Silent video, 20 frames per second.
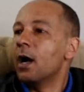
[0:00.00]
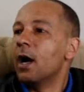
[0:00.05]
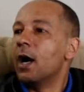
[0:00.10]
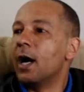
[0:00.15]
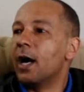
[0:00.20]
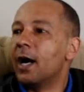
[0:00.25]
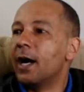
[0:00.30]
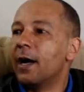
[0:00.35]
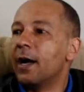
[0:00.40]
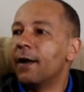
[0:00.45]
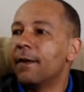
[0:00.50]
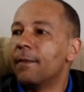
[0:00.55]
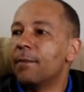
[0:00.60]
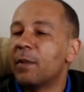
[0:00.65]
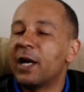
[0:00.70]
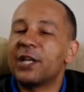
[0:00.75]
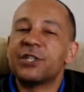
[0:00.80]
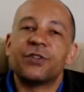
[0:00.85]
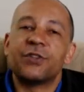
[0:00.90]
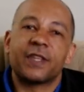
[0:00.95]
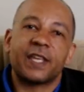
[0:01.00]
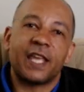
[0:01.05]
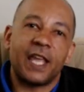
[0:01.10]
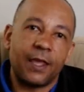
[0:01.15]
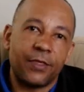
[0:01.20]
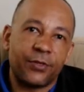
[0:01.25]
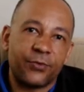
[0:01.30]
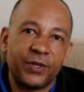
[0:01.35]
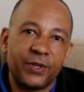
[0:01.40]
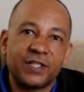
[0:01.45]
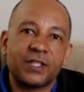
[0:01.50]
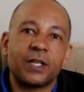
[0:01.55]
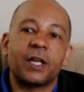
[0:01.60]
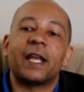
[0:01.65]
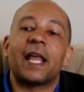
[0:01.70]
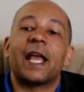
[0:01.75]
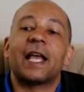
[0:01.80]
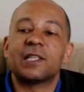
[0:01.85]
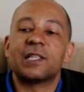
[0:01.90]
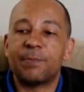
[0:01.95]
Mind you, the K3 is not
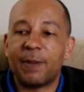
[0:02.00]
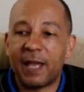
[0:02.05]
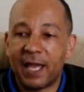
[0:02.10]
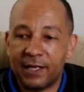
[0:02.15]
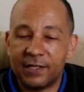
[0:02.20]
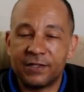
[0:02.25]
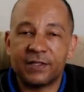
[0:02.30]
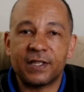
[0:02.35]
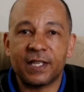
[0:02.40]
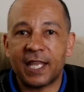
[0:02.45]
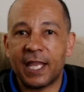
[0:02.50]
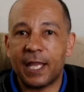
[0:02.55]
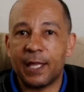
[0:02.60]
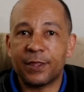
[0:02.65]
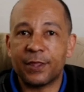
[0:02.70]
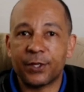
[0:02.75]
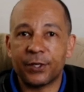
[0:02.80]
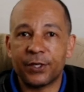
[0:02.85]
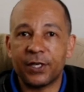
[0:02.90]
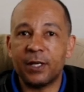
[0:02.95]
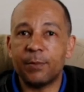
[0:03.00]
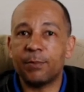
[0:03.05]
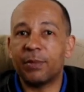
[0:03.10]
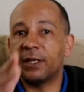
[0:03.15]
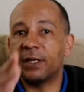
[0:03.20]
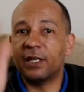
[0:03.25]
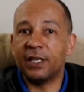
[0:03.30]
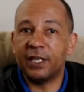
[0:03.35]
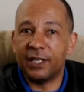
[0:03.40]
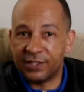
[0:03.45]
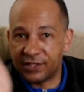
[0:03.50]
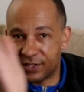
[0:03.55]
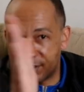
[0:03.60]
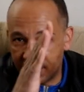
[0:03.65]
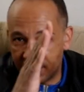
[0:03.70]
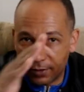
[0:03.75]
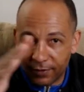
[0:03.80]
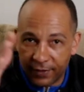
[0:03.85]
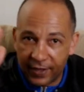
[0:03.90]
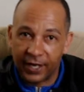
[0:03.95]
as bad as the K30, but it is
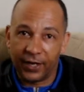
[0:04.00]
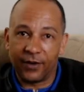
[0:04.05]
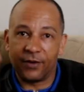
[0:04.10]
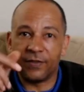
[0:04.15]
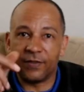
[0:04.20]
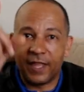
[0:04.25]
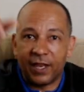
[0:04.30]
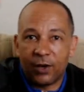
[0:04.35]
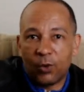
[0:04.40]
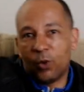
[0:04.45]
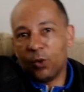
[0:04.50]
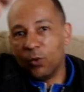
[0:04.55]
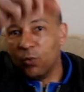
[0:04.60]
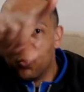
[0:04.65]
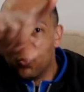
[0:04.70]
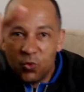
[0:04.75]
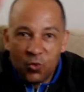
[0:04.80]
still there. That whole...